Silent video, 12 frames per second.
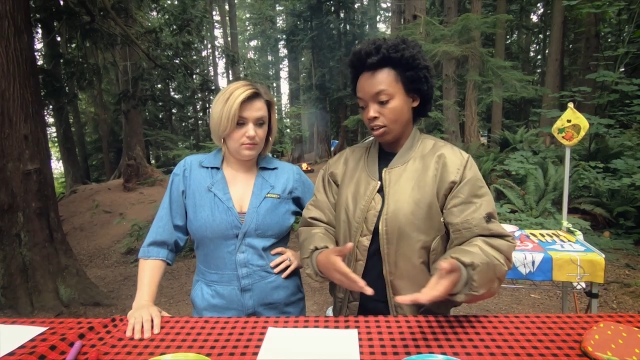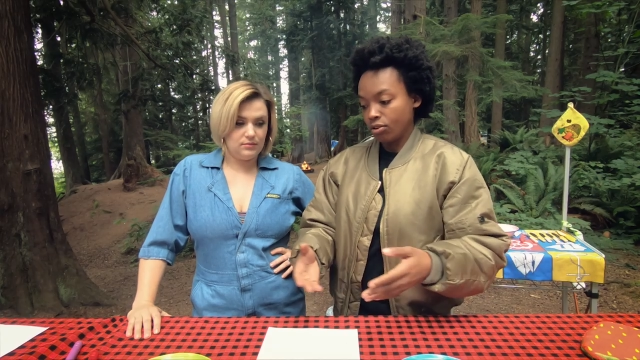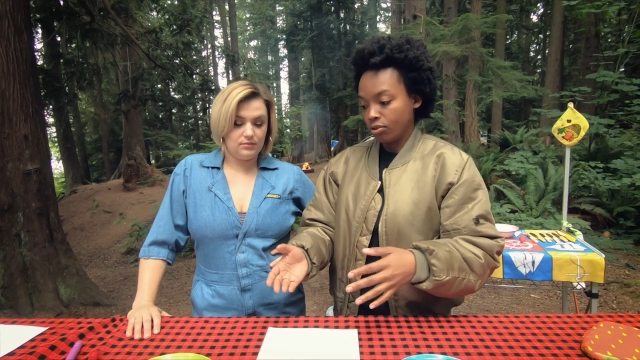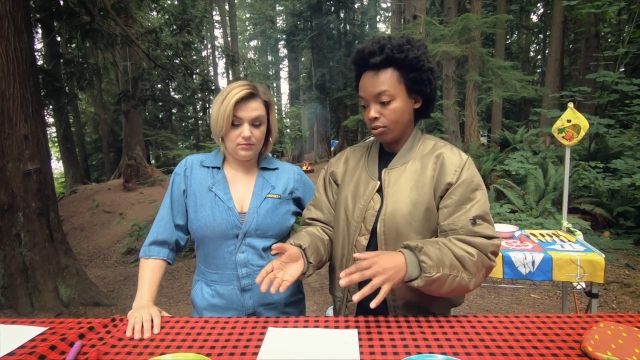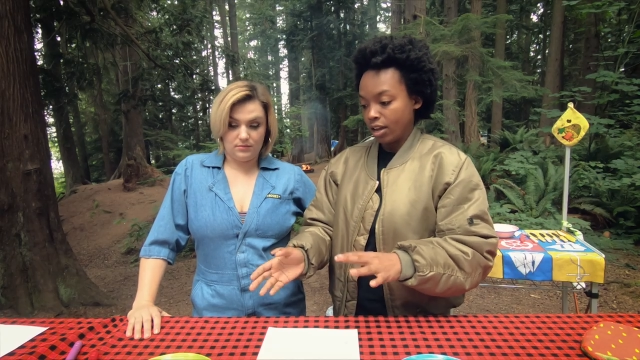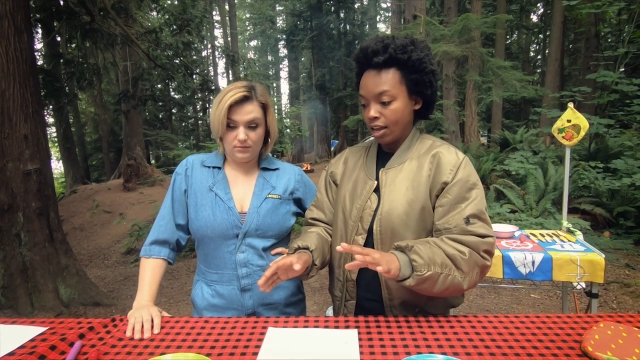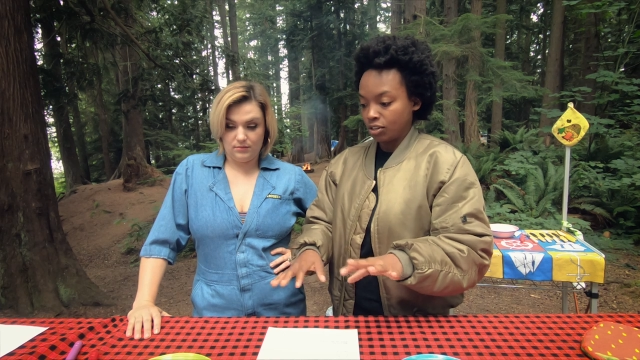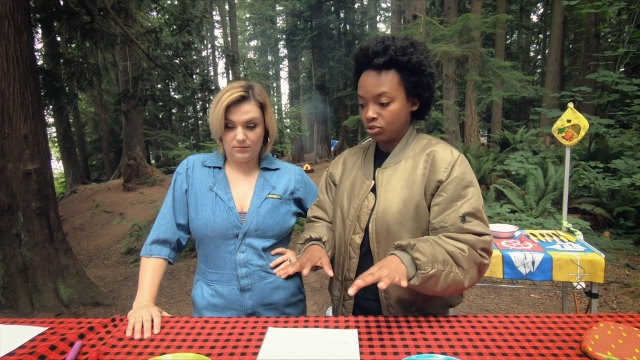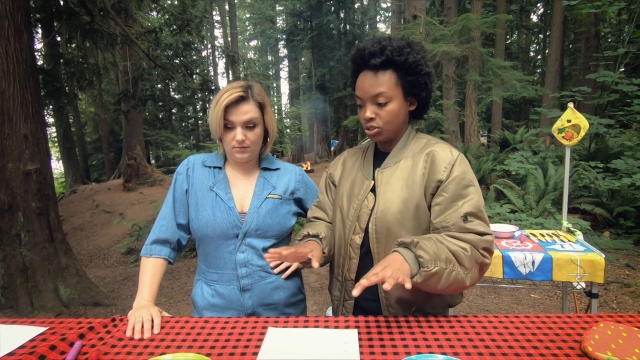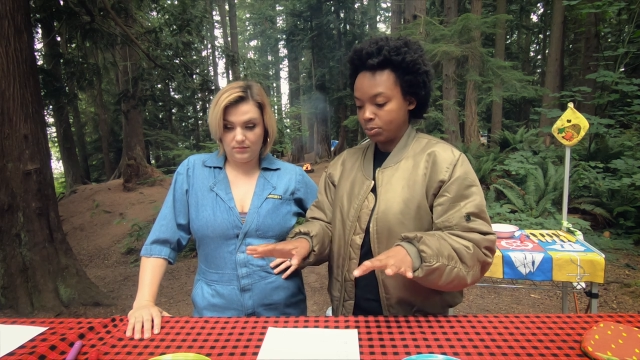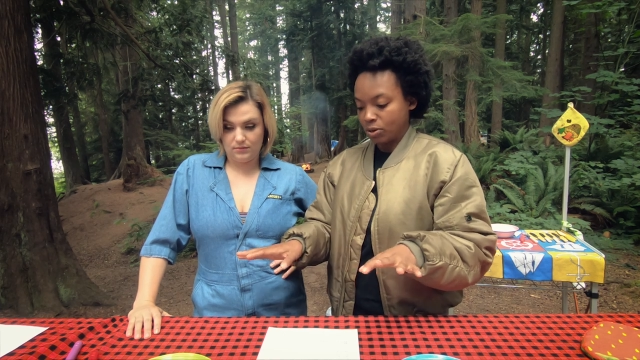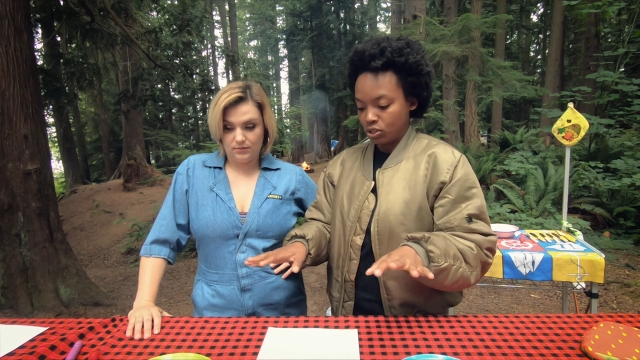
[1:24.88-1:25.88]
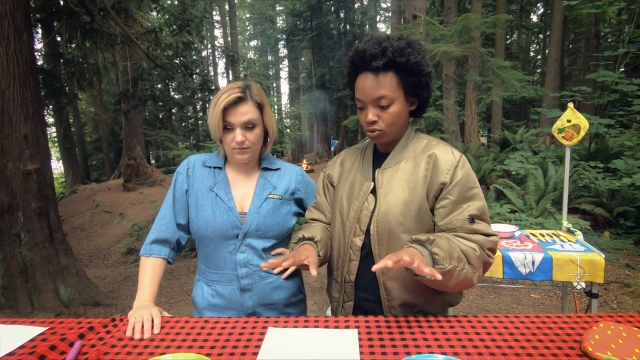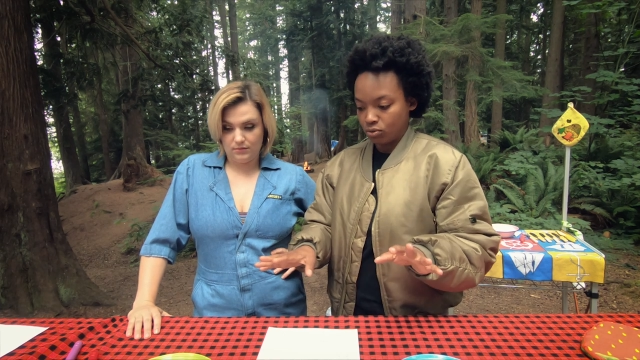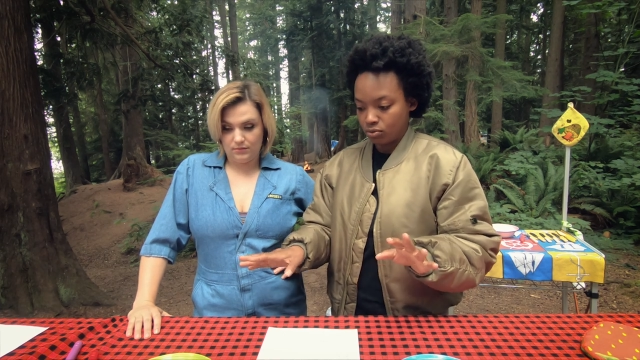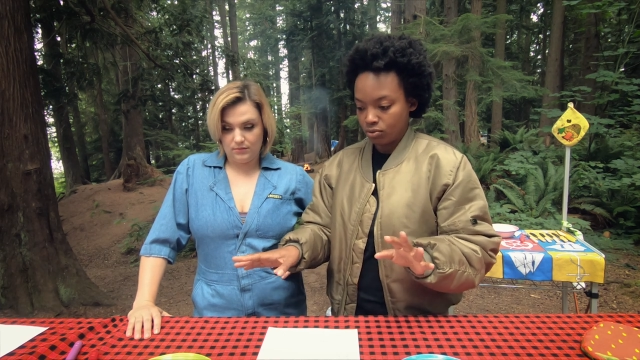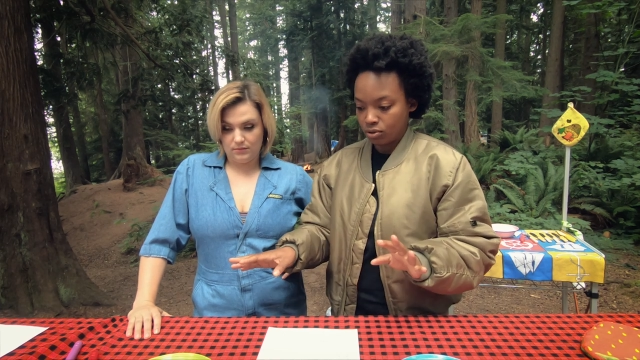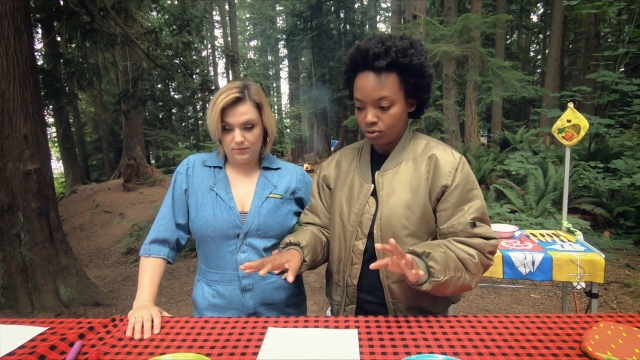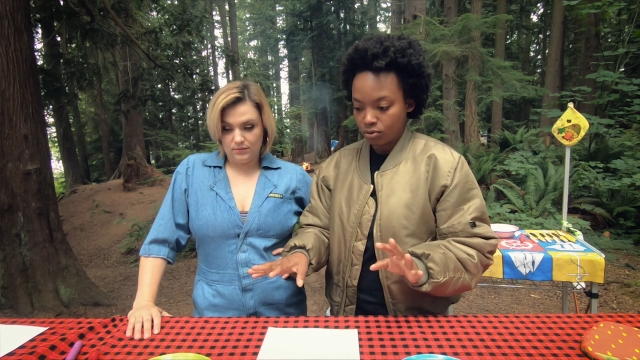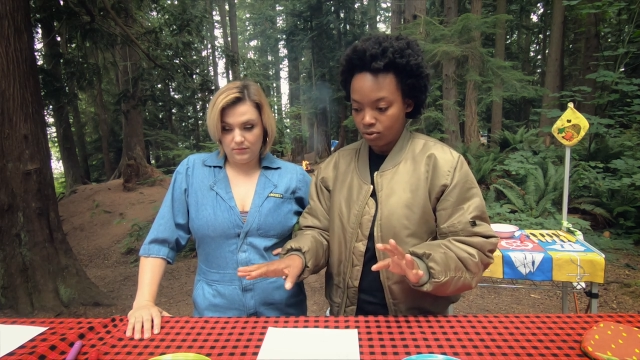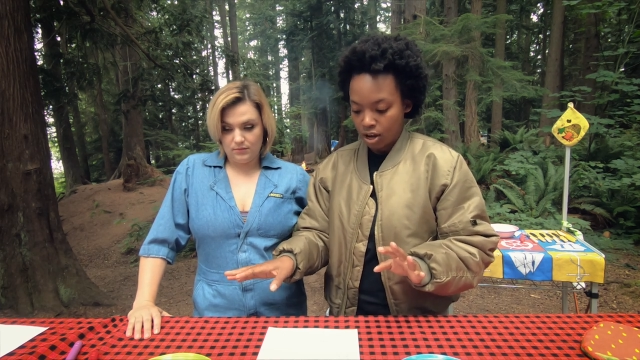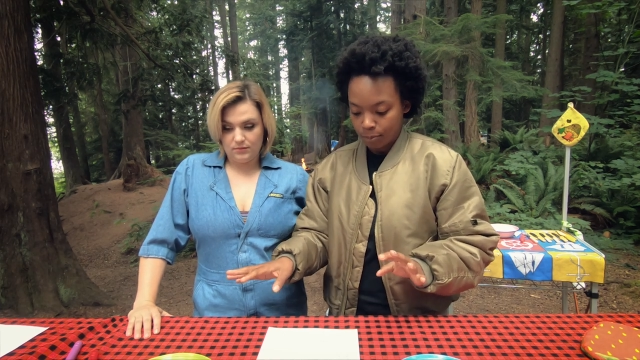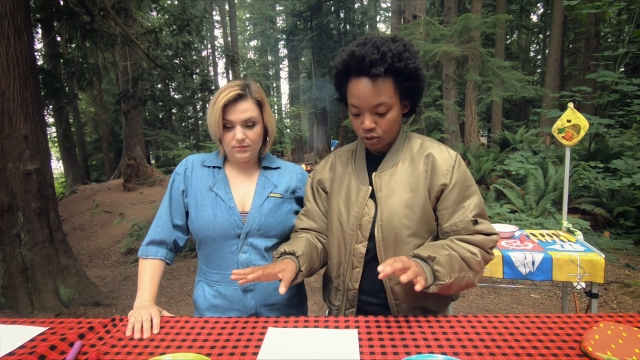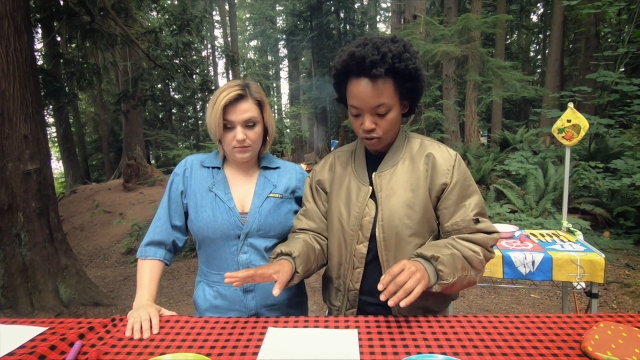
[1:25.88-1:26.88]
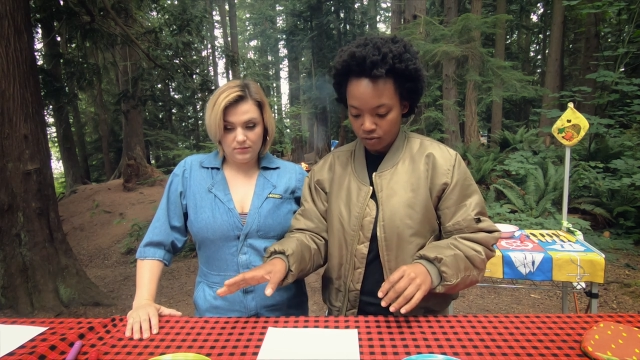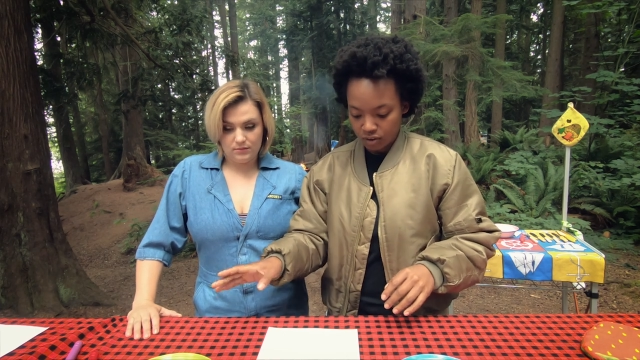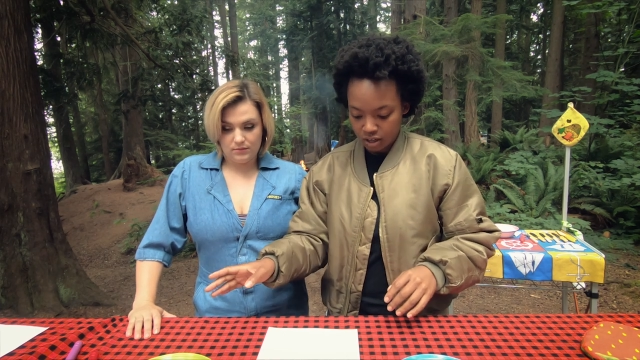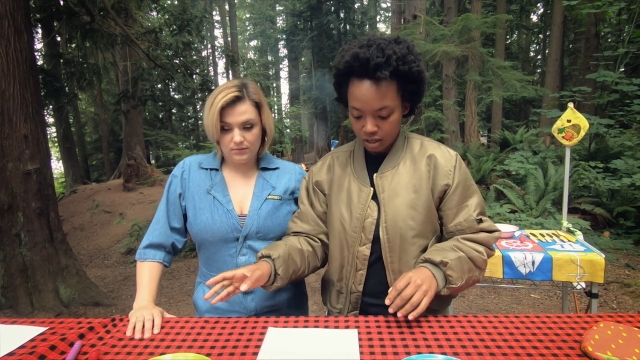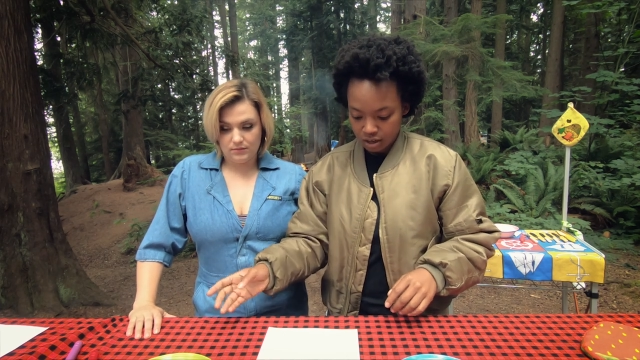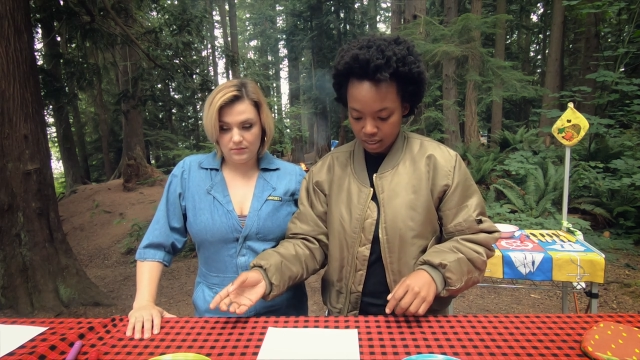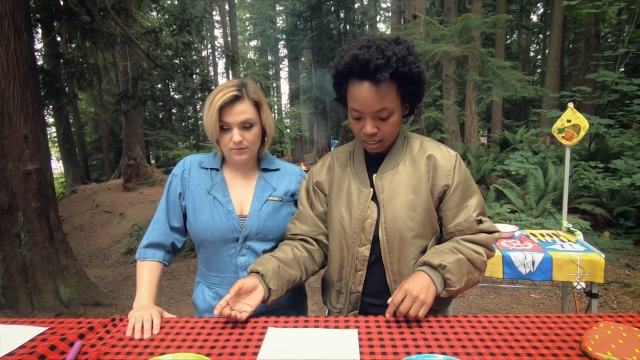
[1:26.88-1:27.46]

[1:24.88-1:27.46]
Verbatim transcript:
Speaker 1: another extra special little option over here